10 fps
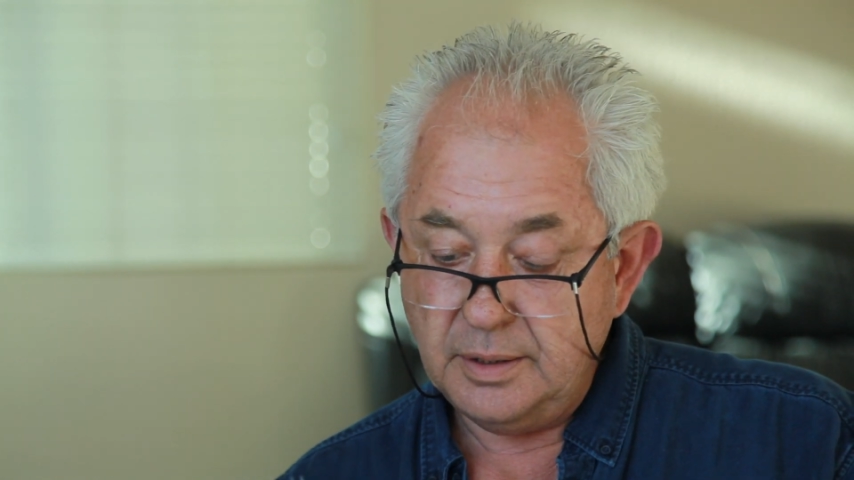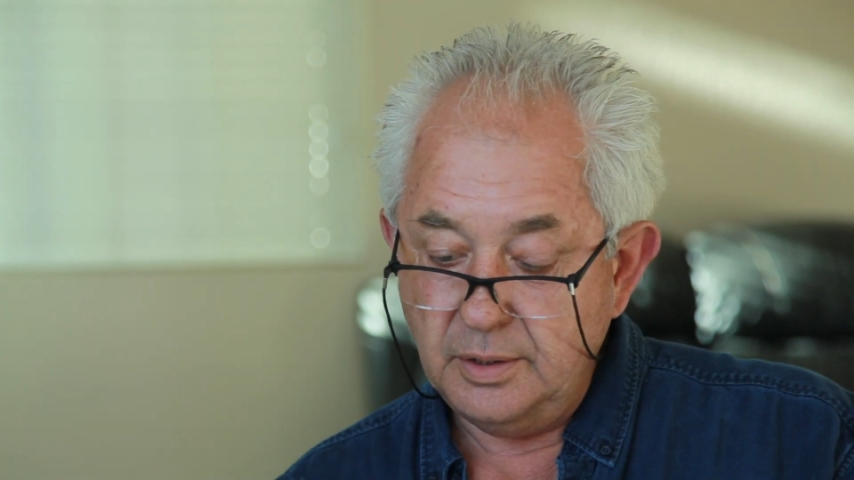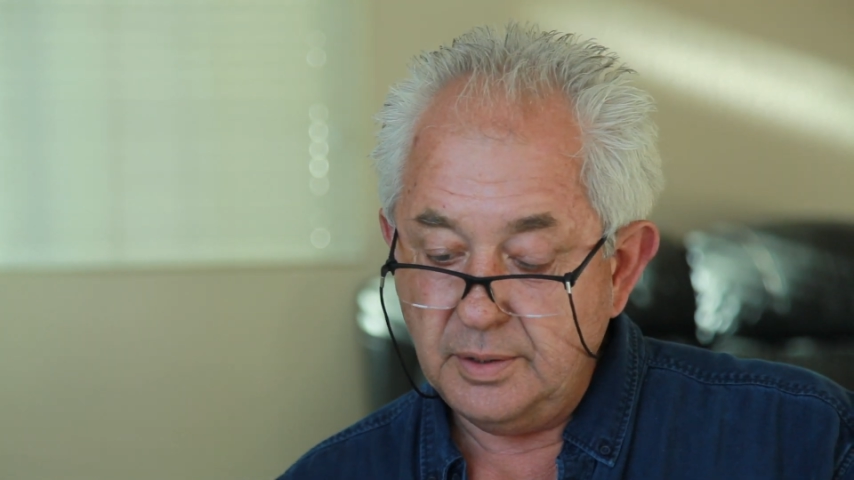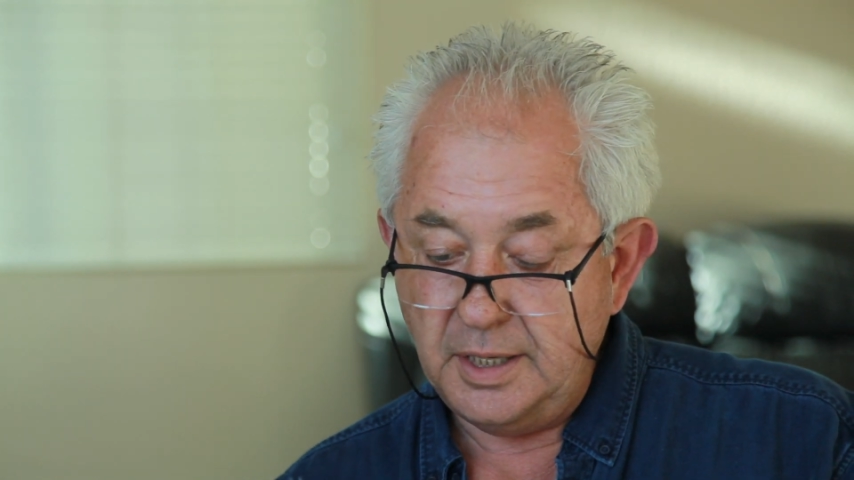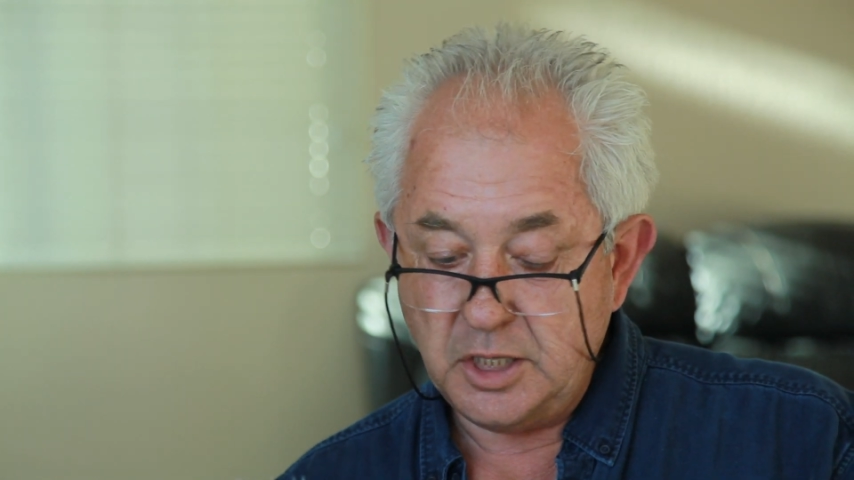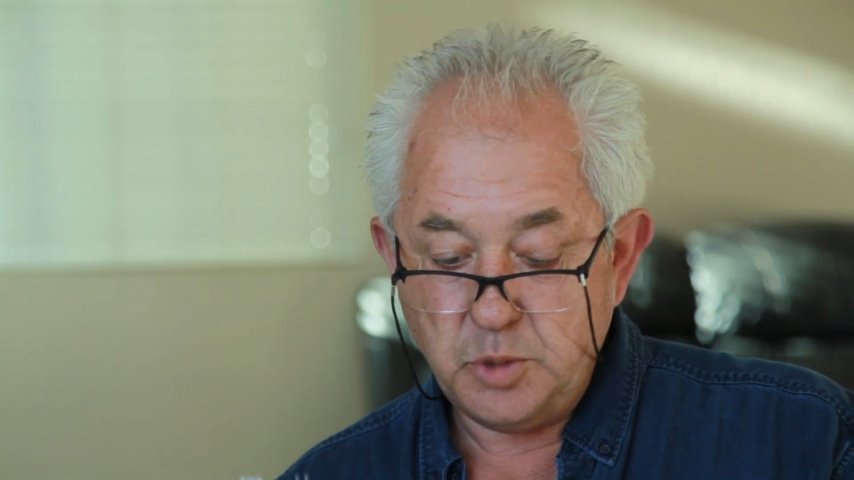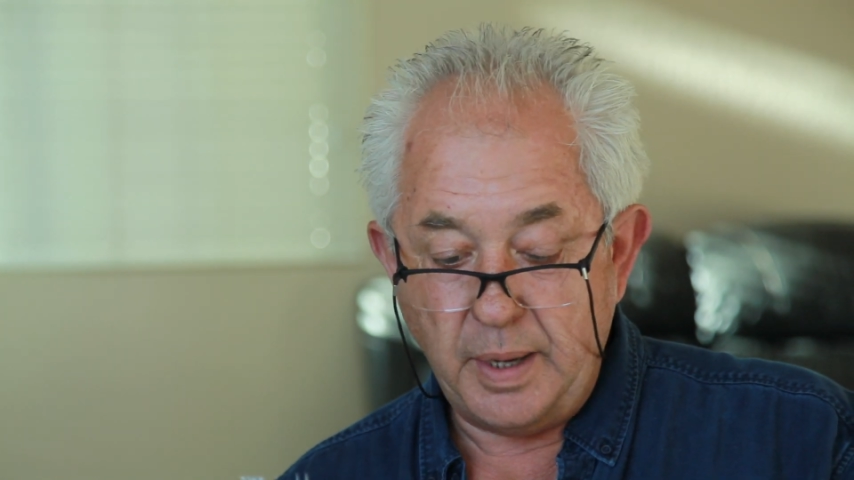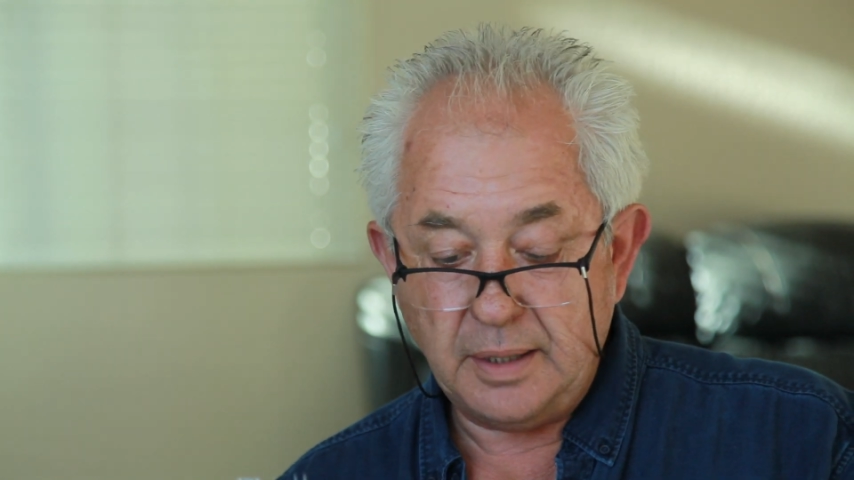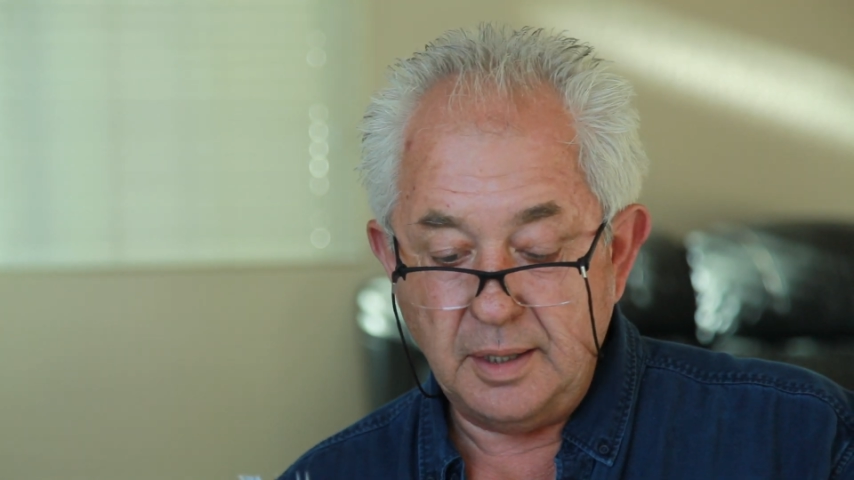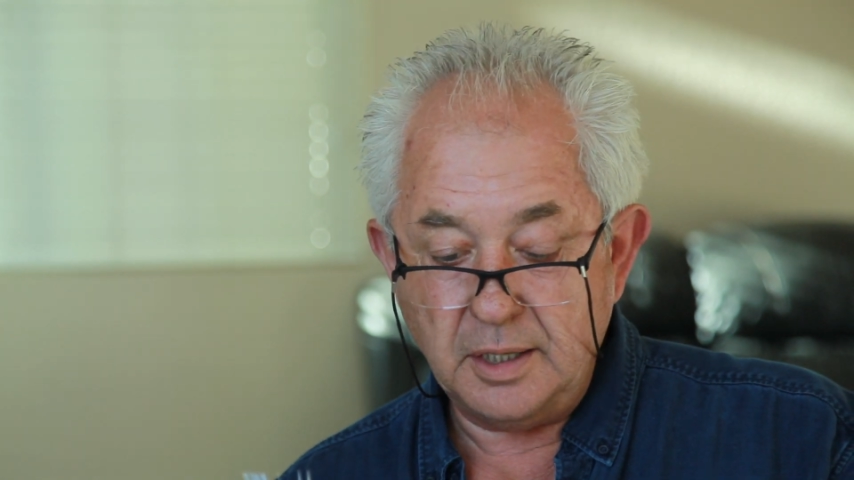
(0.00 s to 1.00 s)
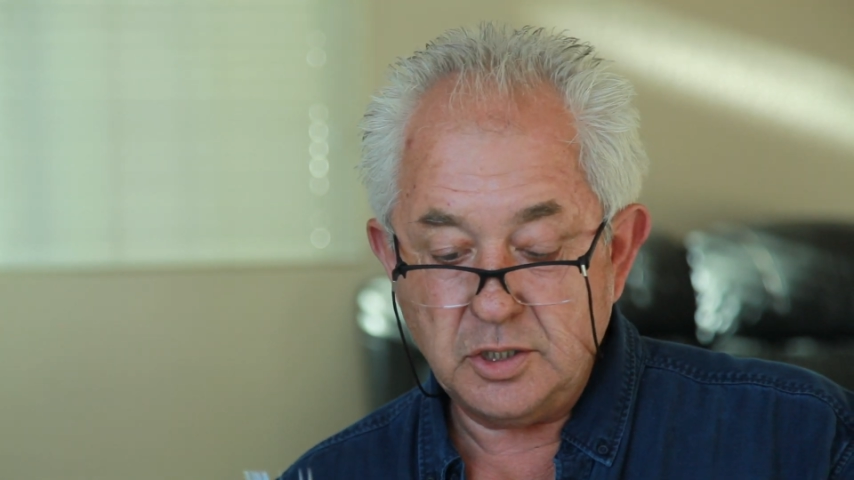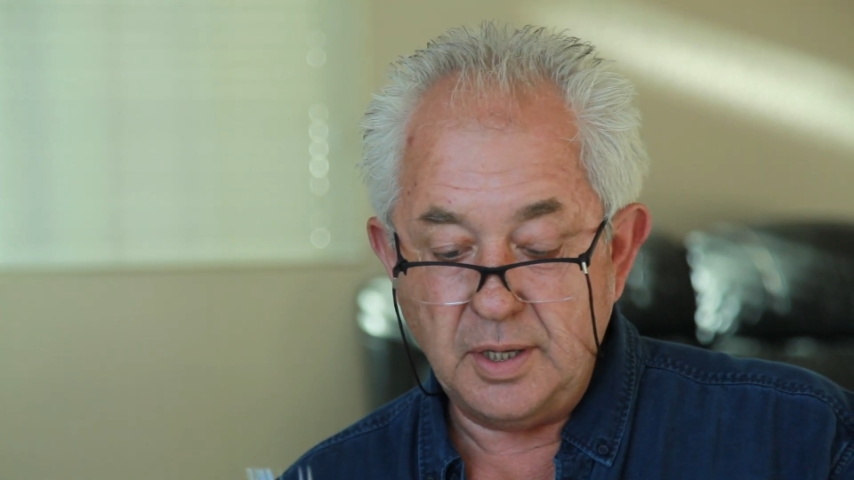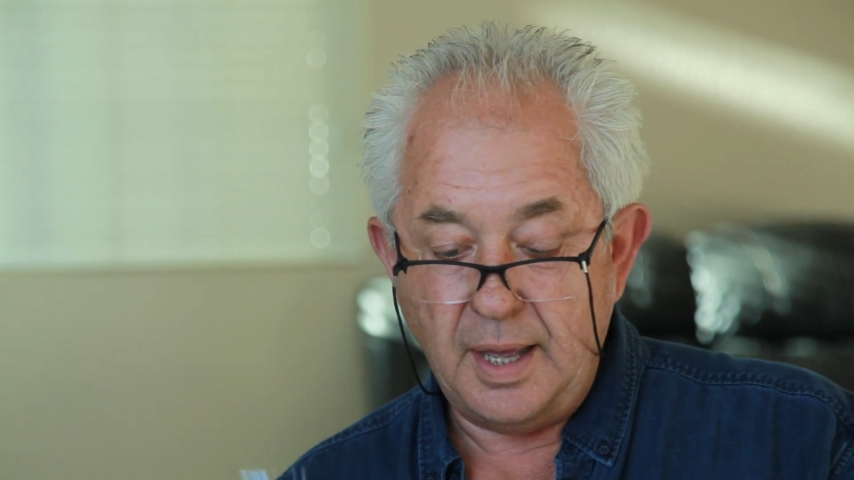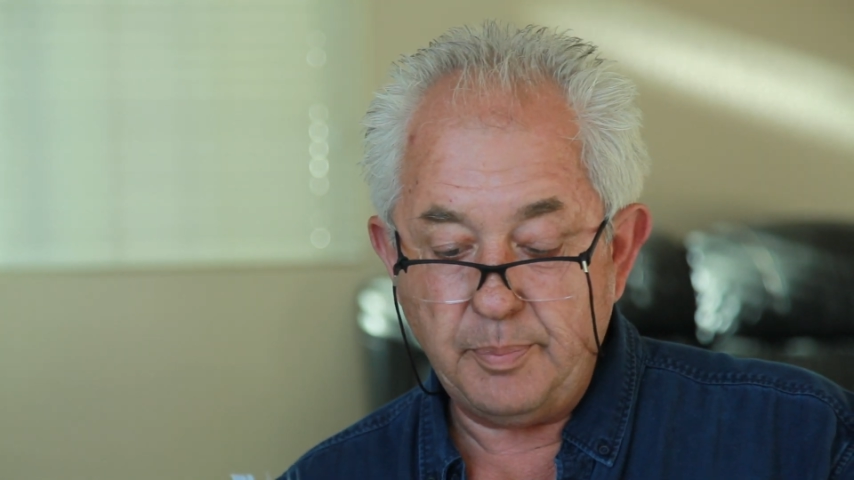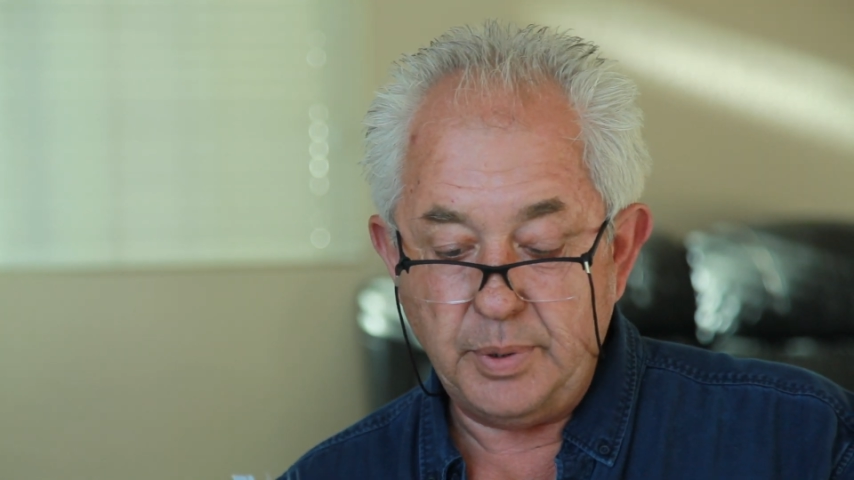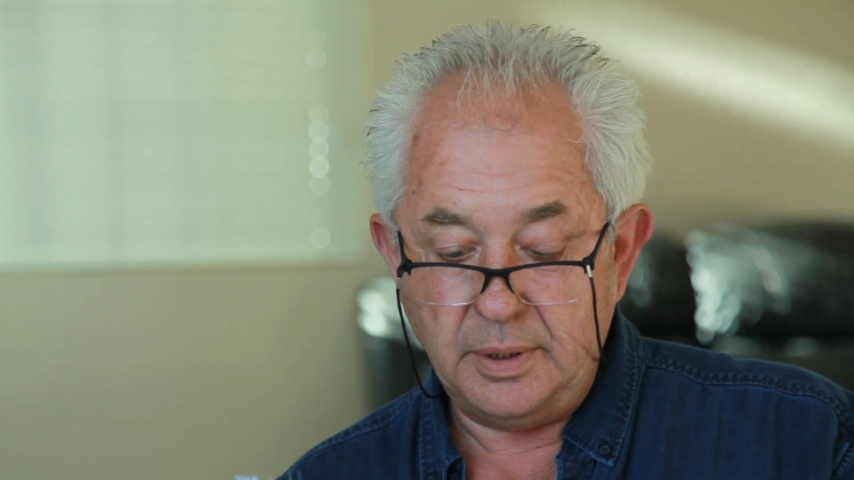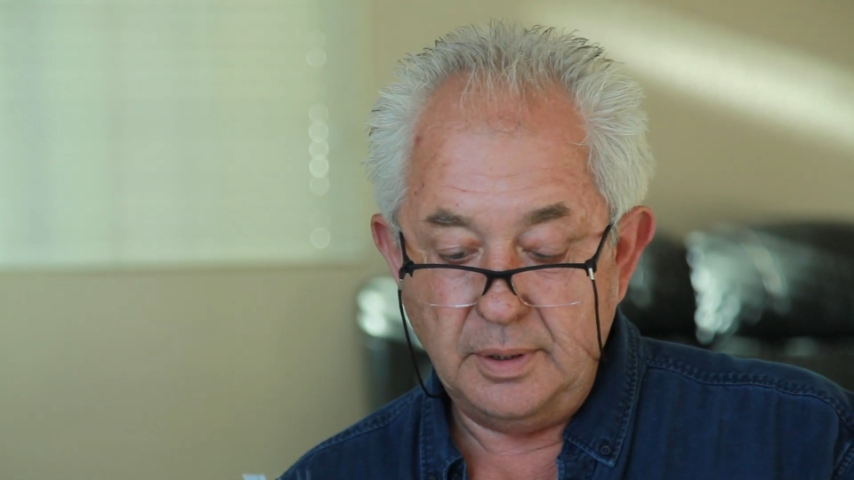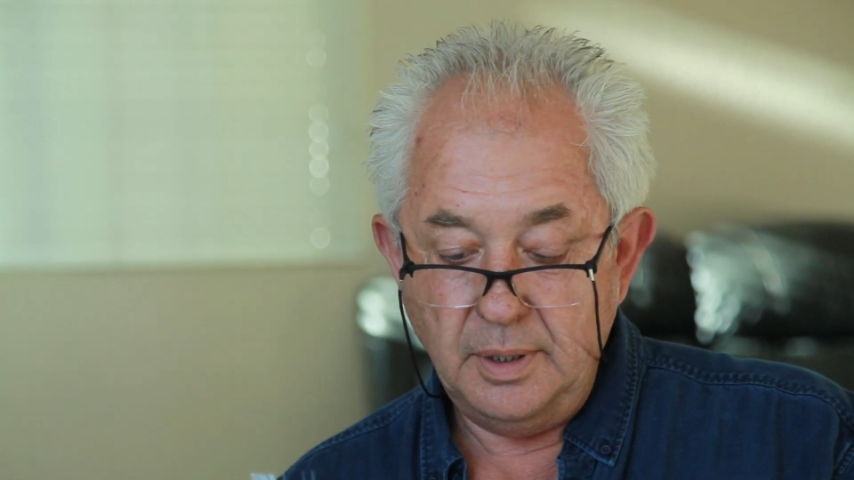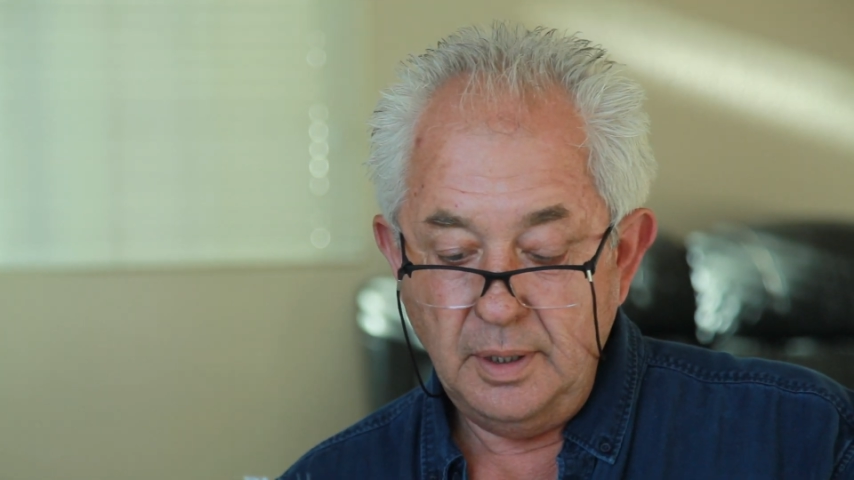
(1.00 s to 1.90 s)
you can expect things to happen